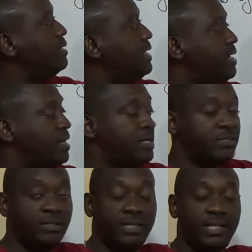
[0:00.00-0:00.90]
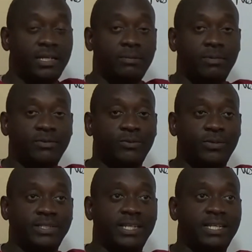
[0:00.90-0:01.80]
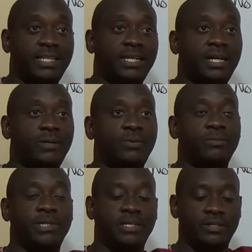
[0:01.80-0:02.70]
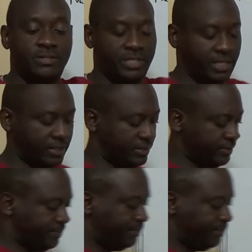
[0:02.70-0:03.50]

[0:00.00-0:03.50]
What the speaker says: then naturally the number of cookies that Nia had will be 3x.